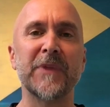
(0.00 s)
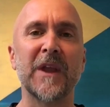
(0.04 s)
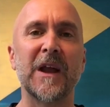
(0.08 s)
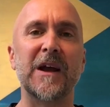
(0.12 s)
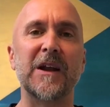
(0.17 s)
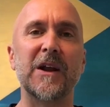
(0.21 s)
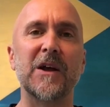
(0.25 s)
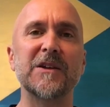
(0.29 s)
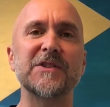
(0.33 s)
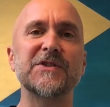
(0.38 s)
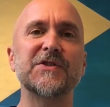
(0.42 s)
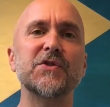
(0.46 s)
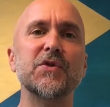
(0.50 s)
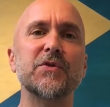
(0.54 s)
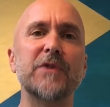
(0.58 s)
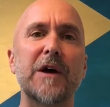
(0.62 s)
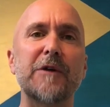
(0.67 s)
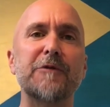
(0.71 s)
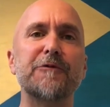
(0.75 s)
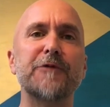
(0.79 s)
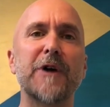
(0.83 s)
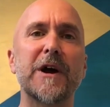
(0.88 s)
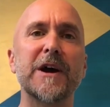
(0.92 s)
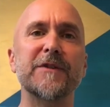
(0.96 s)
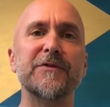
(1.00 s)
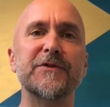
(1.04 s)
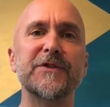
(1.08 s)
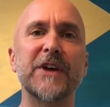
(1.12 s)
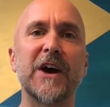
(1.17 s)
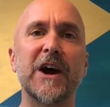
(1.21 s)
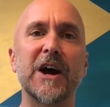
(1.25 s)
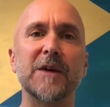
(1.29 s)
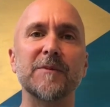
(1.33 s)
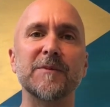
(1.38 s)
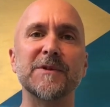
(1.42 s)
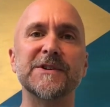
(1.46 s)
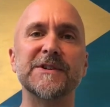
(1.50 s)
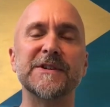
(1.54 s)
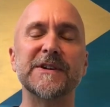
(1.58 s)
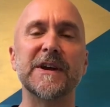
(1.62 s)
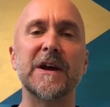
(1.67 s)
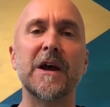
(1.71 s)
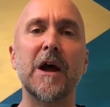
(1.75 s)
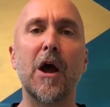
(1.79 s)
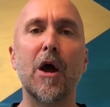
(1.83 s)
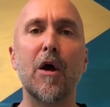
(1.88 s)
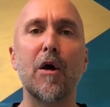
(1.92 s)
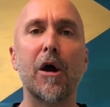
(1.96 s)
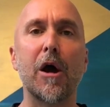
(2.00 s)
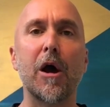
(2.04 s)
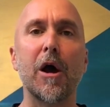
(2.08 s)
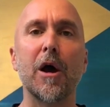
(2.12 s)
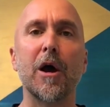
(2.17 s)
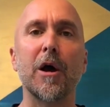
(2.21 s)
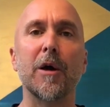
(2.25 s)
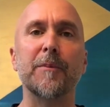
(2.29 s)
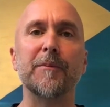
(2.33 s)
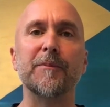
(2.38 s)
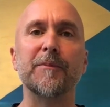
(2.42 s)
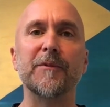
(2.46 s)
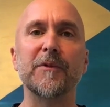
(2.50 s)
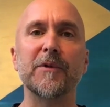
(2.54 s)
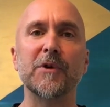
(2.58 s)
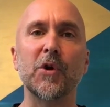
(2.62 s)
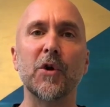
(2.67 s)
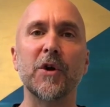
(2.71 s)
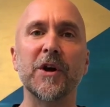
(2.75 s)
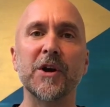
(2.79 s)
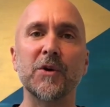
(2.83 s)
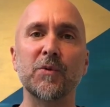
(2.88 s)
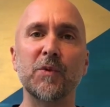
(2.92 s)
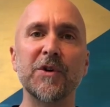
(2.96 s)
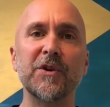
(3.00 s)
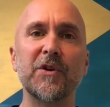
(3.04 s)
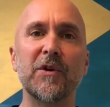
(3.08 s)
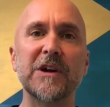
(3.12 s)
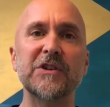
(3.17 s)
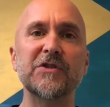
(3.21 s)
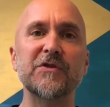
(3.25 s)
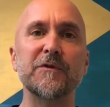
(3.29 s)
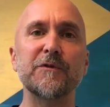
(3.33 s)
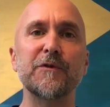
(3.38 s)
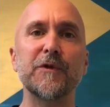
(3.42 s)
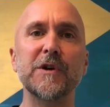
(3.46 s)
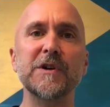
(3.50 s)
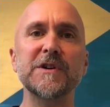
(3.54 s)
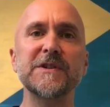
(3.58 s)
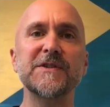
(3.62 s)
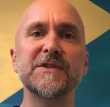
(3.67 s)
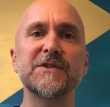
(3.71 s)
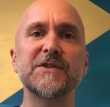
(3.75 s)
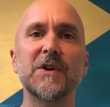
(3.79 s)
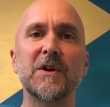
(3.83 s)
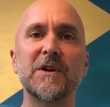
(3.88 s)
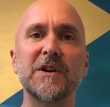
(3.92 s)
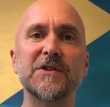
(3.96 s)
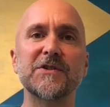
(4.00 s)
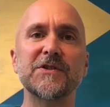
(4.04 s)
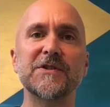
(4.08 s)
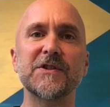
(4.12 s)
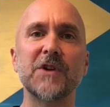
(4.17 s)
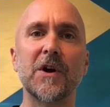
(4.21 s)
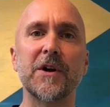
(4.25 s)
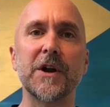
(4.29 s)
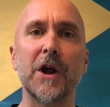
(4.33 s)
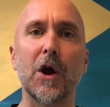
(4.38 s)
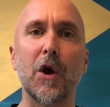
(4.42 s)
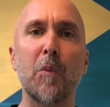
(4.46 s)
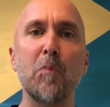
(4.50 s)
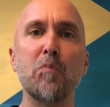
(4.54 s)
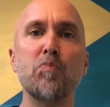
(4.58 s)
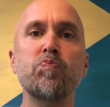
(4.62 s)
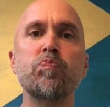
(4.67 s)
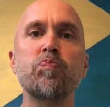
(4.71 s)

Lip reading: And let's do that 5 times, going in one direction first. So let's start now.